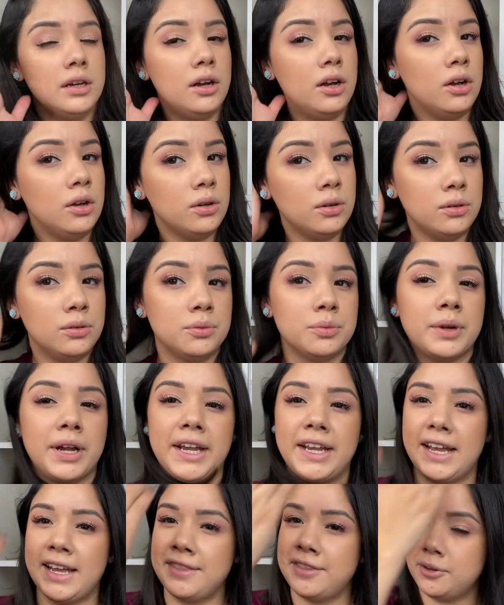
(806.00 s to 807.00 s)
All
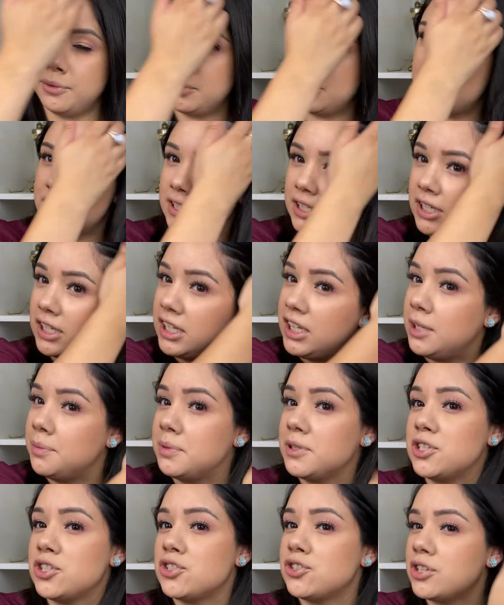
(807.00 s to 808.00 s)
right, I think we're just gonna keep
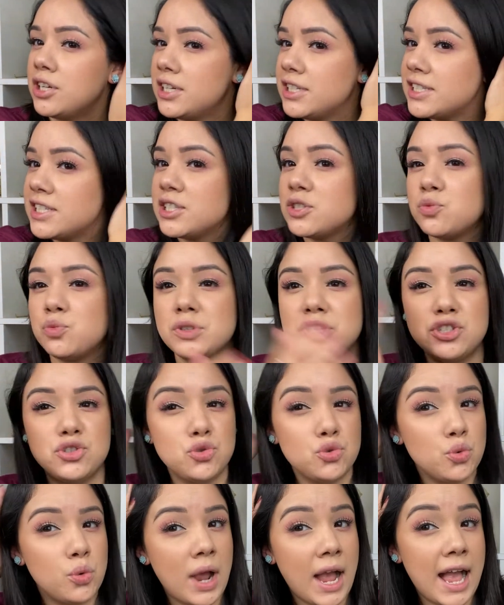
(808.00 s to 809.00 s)
it straight since we
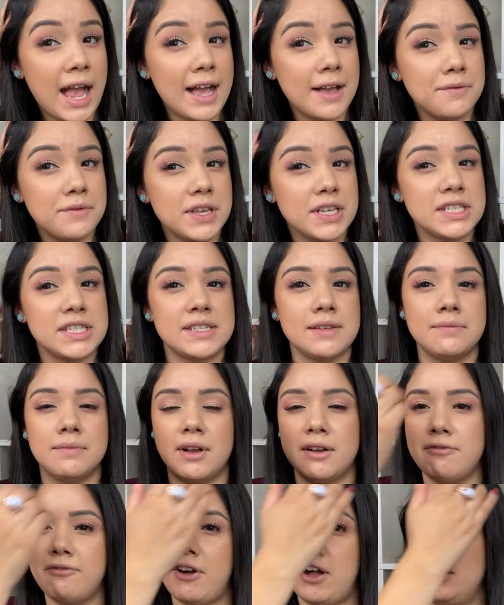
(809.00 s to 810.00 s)
do have
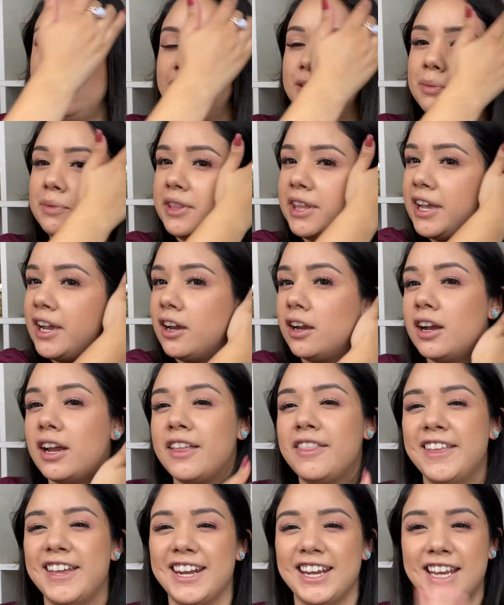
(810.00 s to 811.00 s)
some volume there.
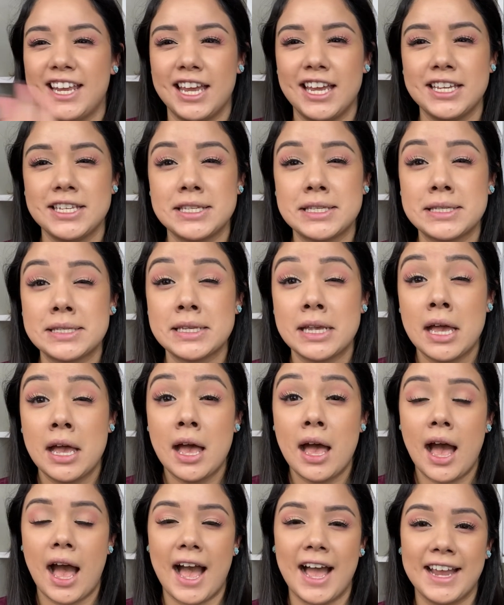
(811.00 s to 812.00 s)
And then in case
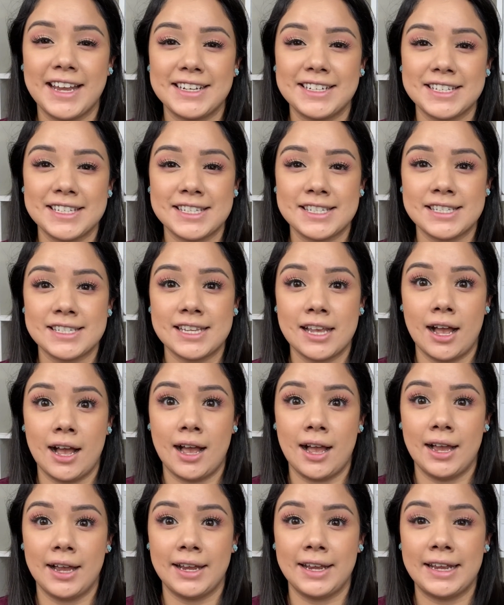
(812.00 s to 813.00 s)
I
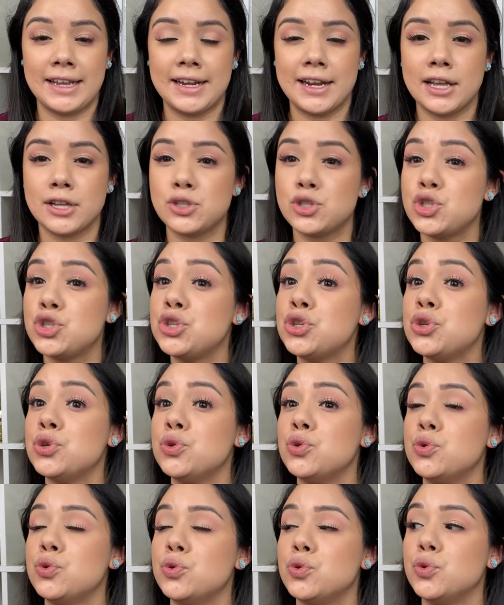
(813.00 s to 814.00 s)
decide
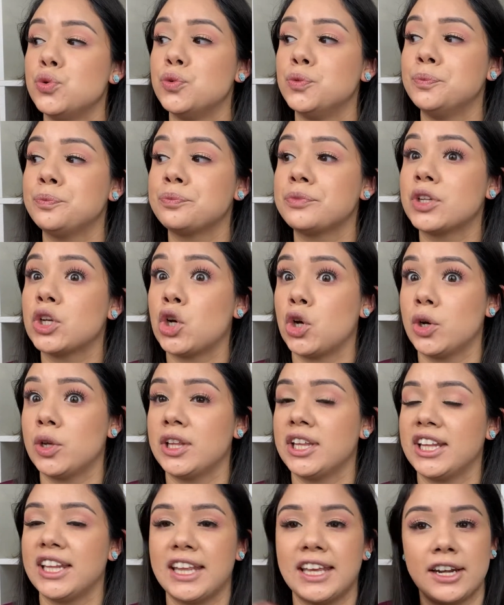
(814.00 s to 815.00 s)
to curl
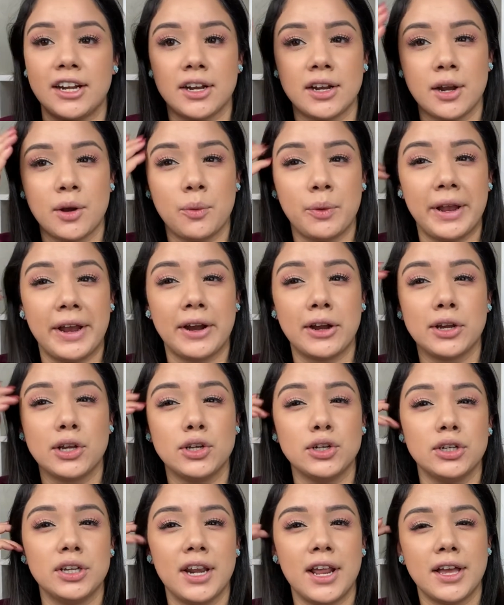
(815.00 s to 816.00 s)
it later, we are
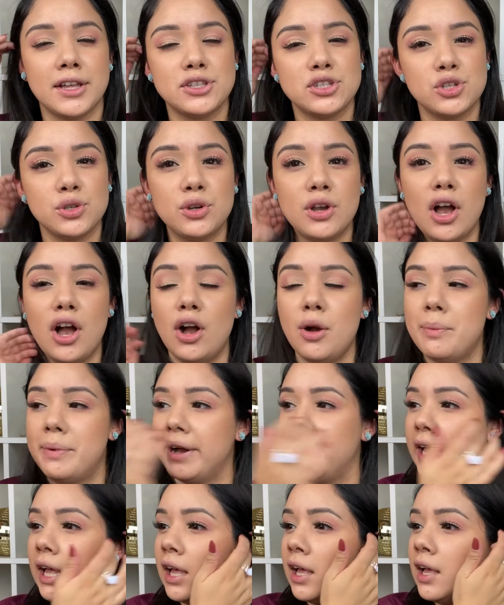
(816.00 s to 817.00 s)
good to go.
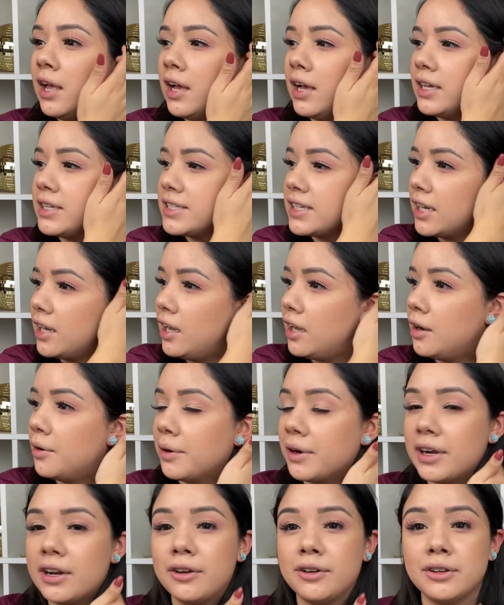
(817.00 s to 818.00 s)
But I was like, oh,
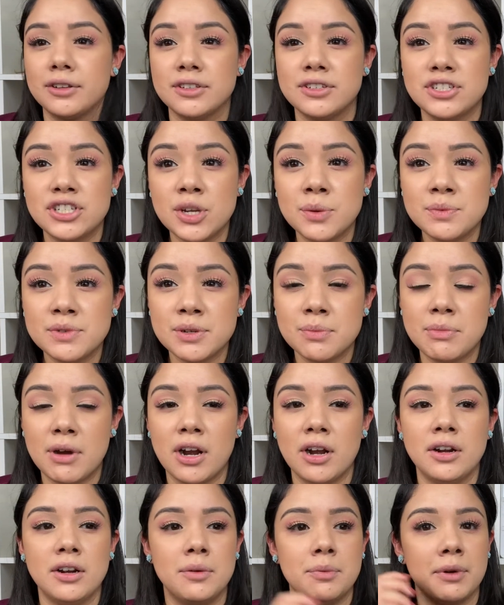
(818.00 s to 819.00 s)
we're gonna go to the gym
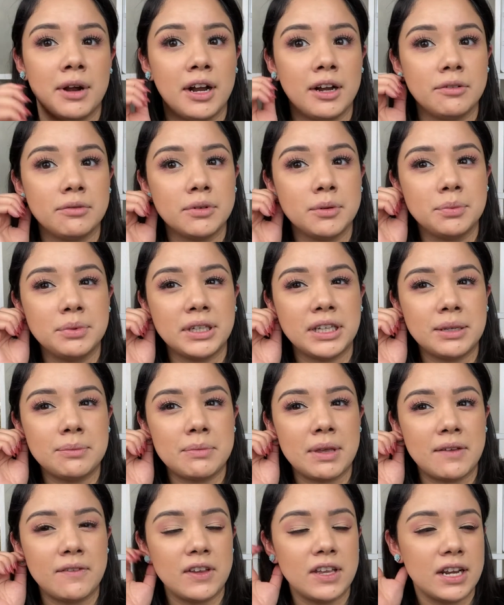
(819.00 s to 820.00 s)
tomorrow. Probably,
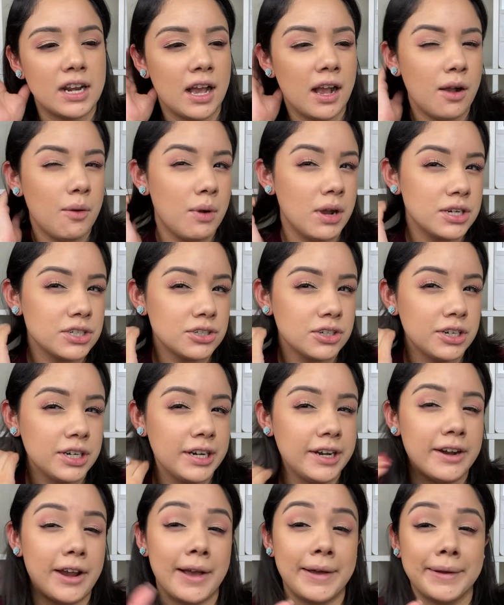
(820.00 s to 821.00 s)
maybe not wash our
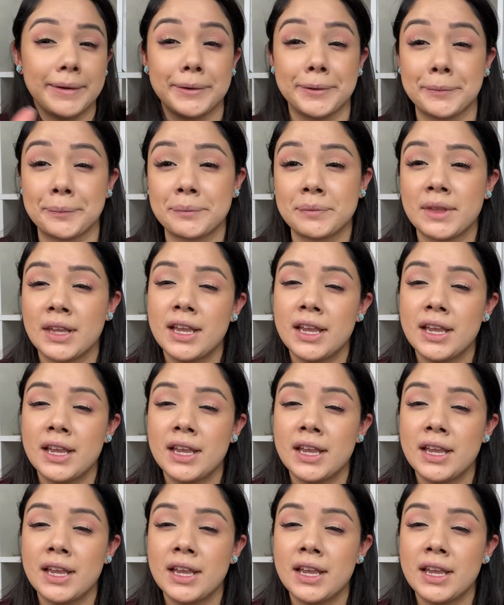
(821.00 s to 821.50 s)
hair. I don't know.